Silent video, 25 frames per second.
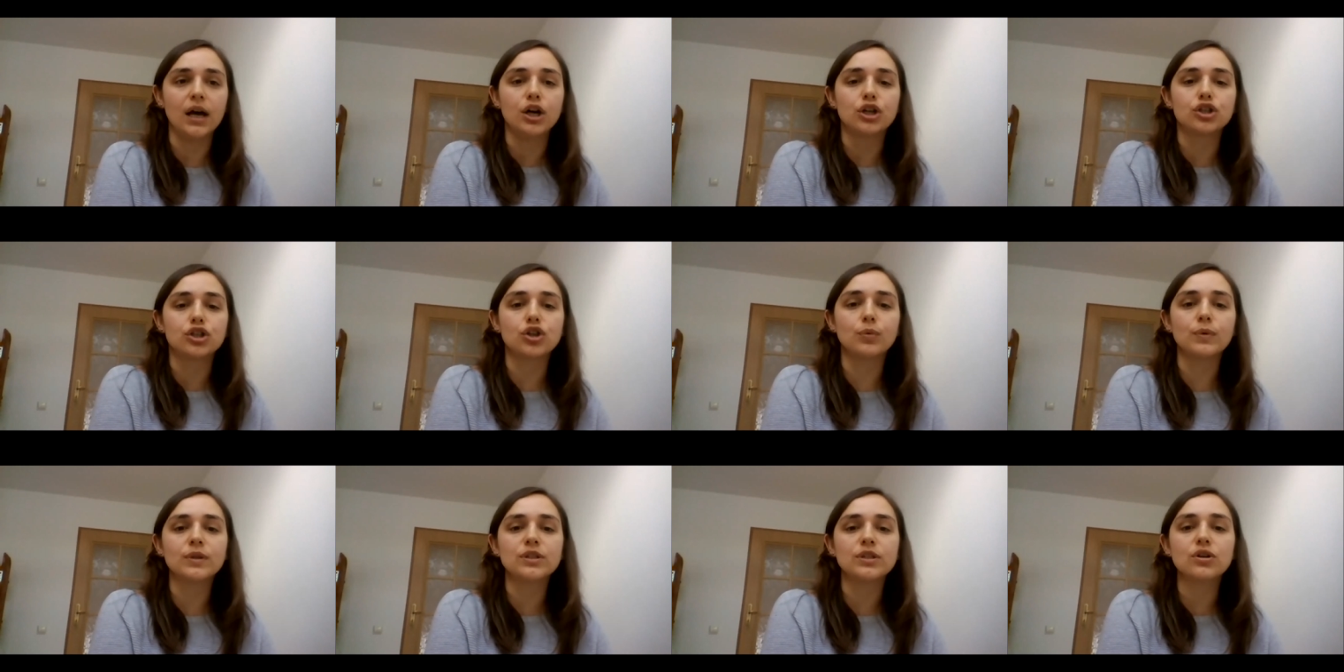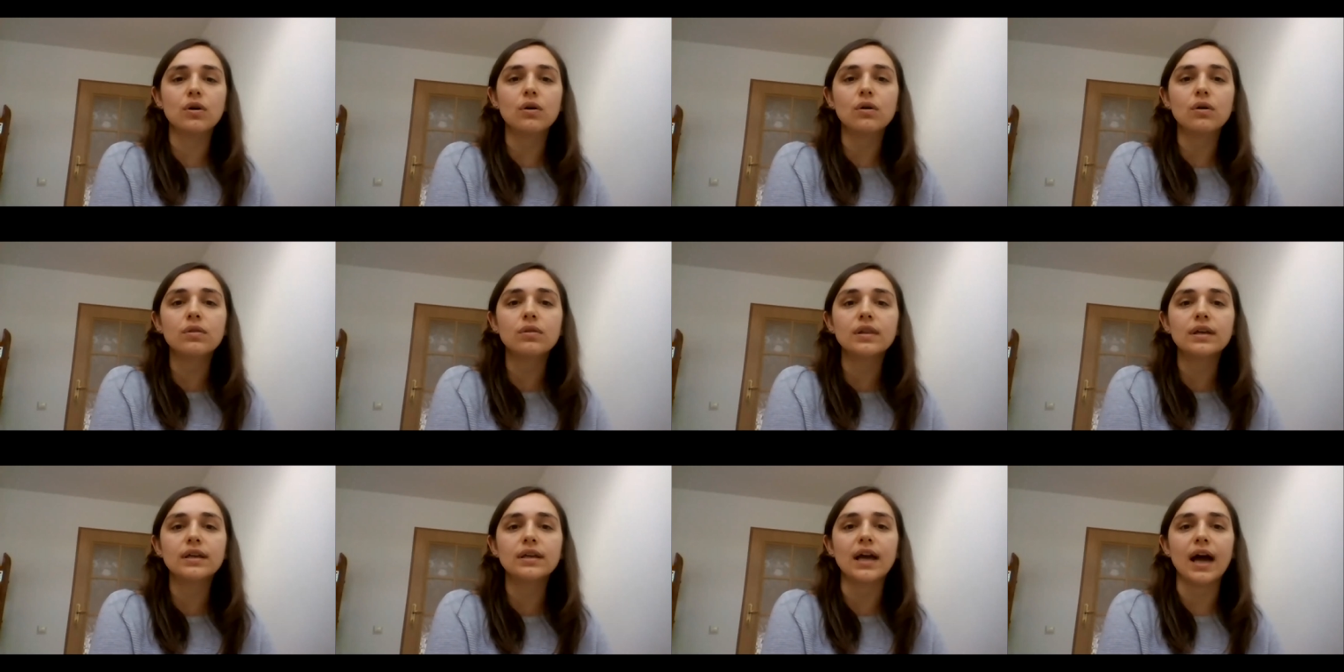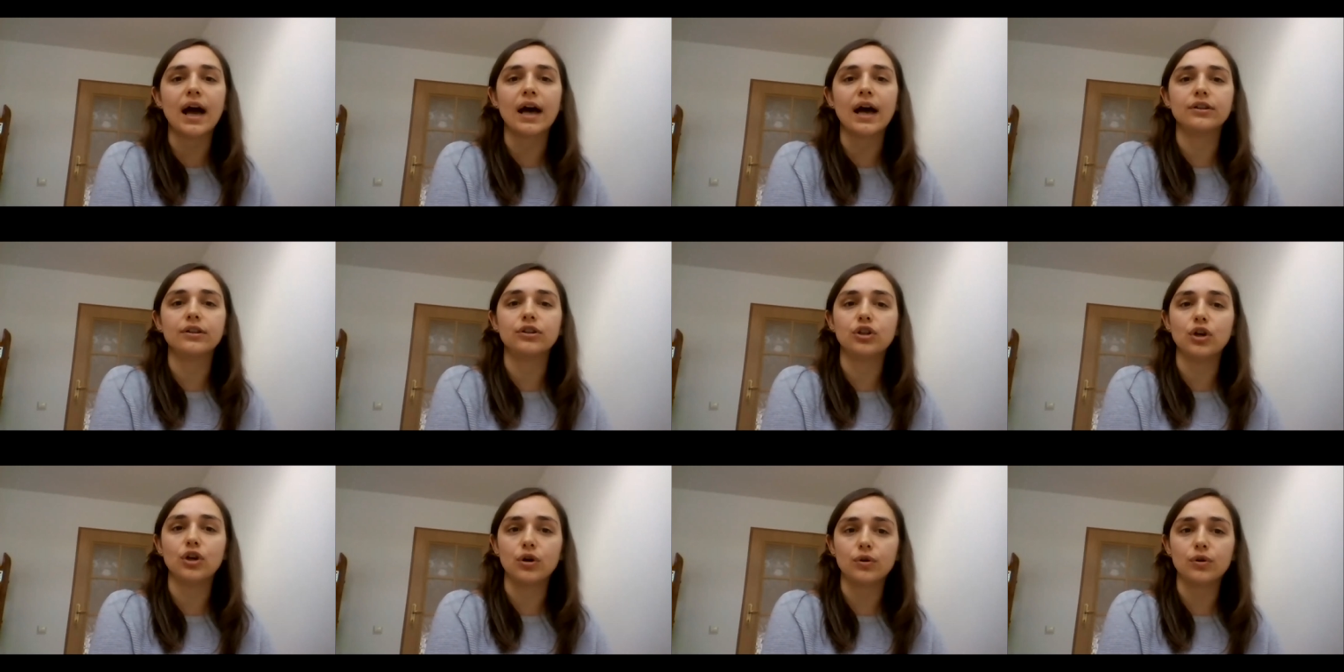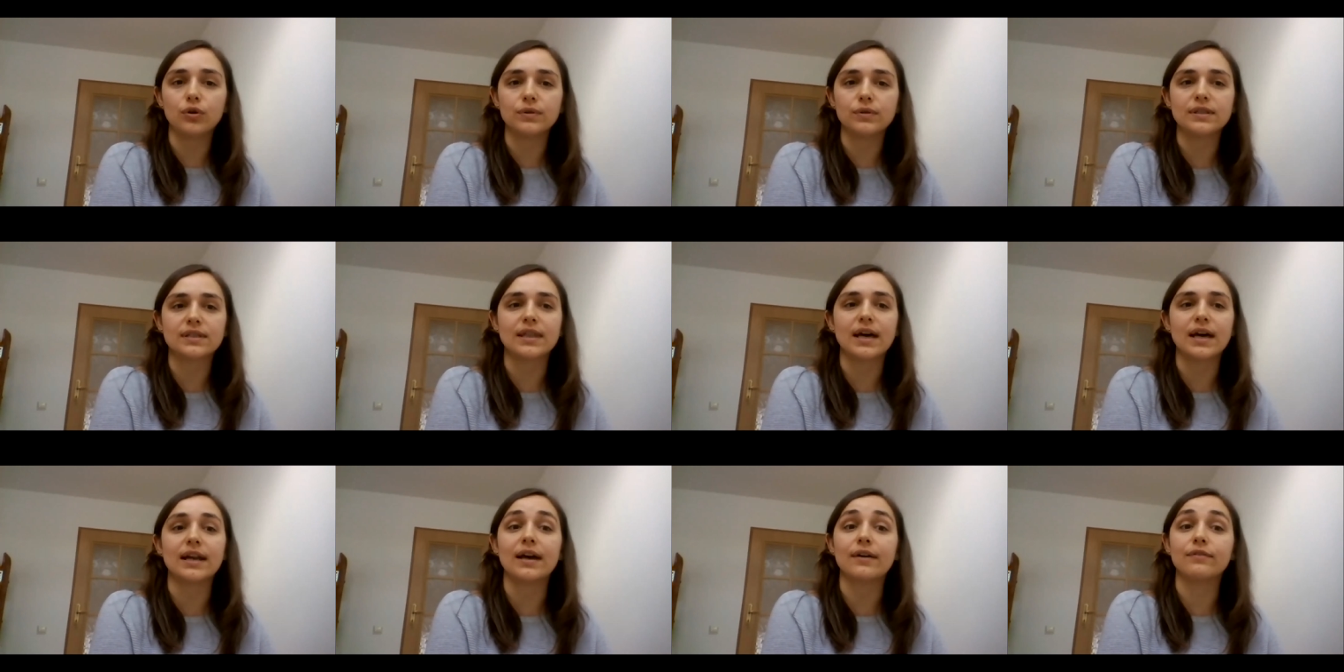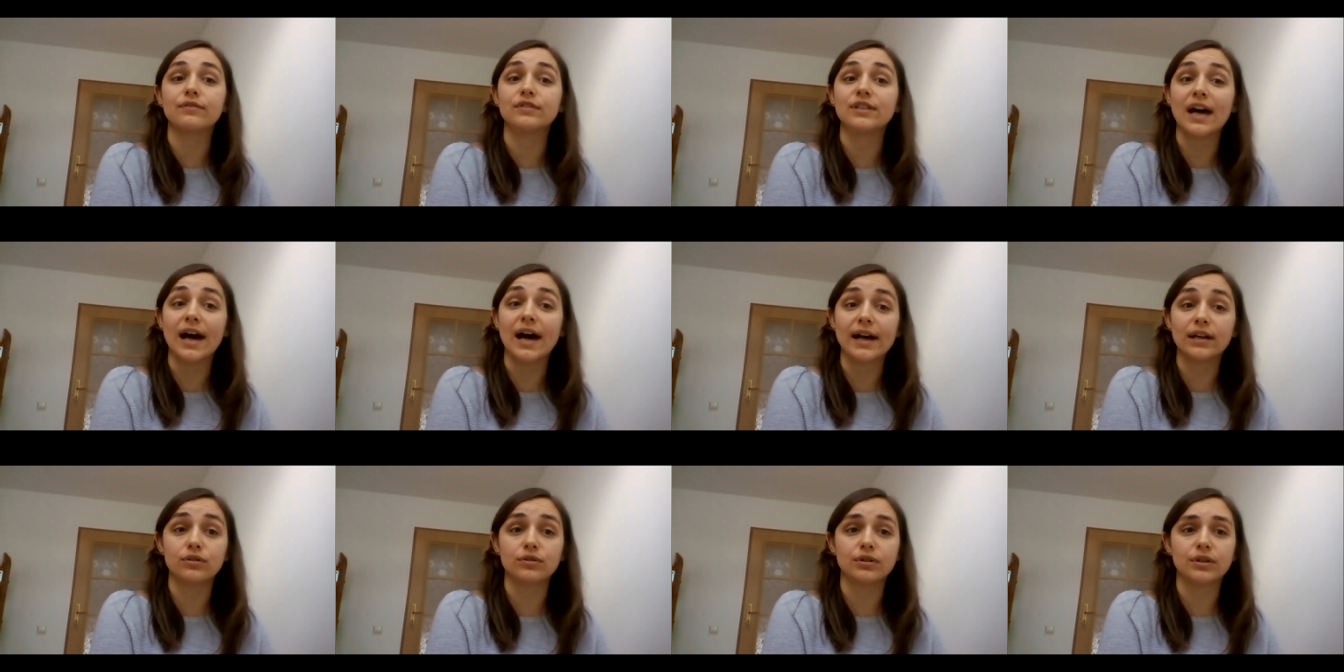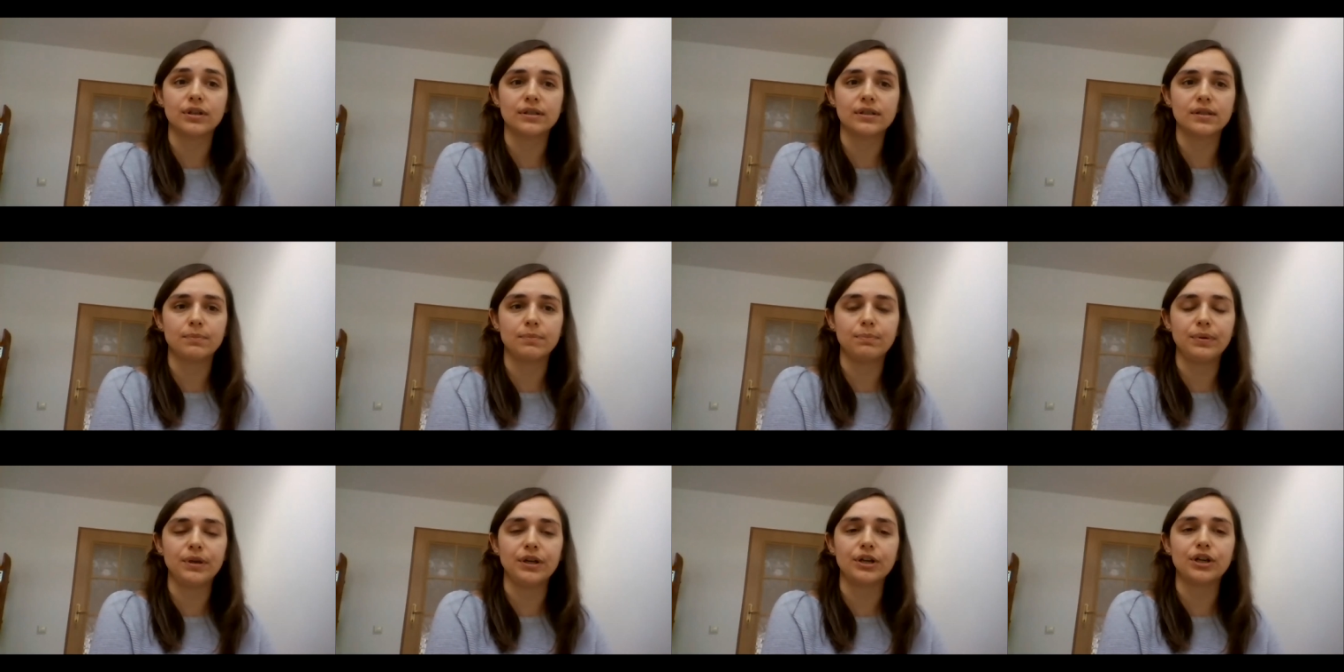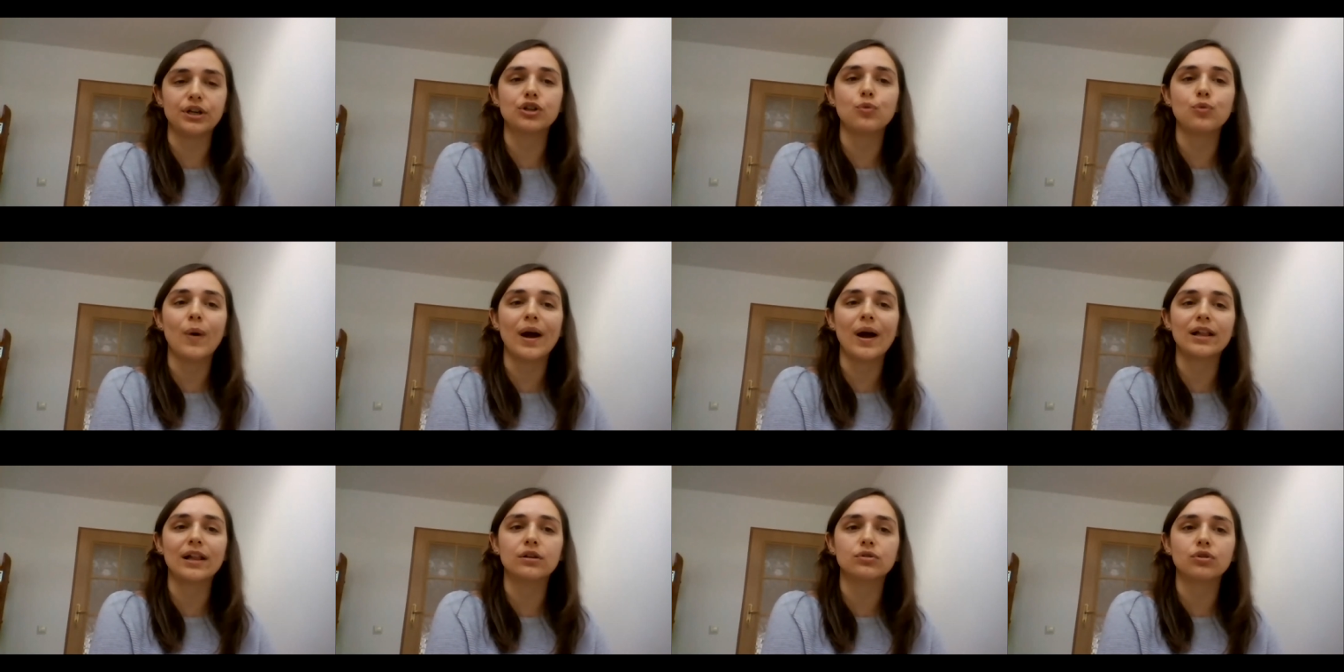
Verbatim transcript: So it's only at those that have died or disappeared by